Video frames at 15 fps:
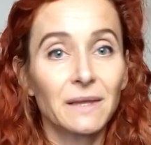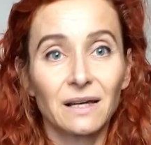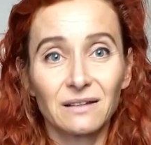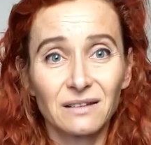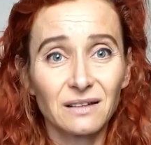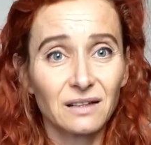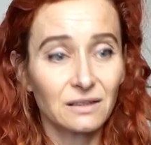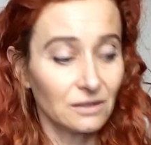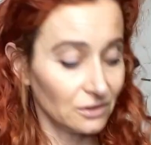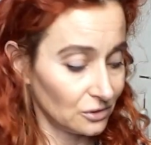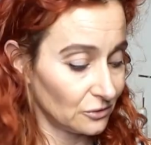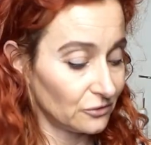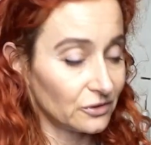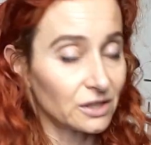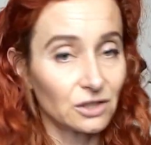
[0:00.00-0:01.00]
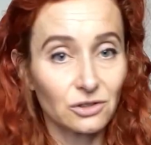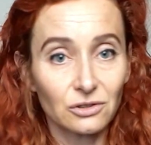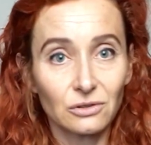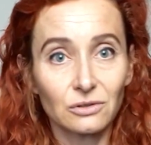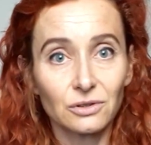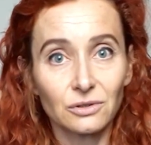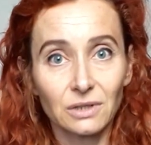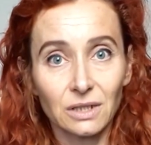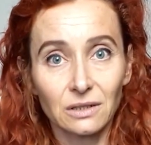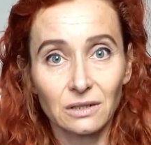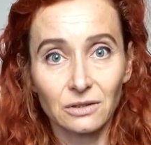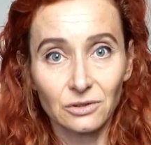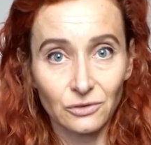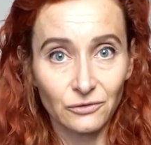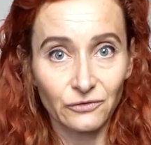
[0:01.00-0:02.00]
I think I need to finish, or you are
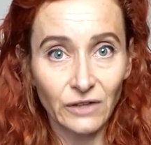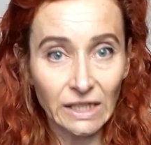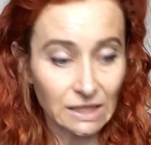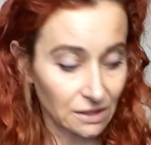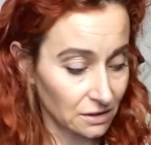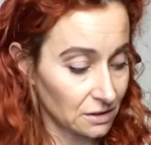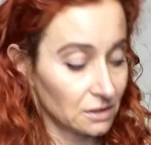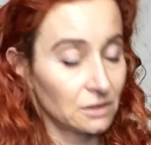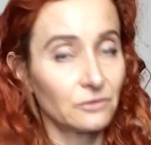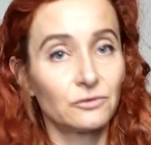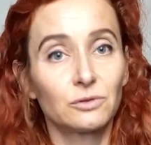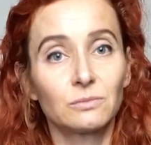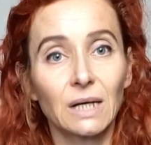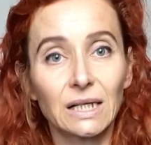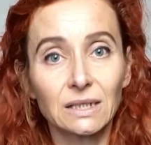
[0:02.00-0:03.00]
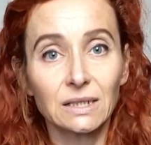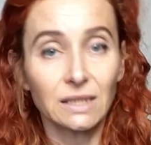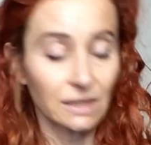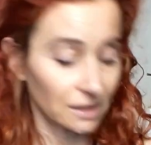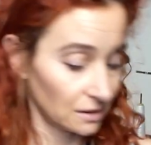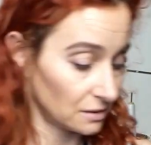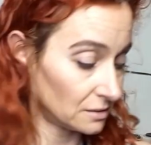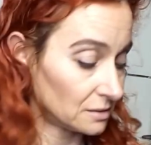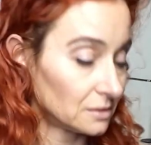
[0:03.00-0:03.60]
going to faint from hunger.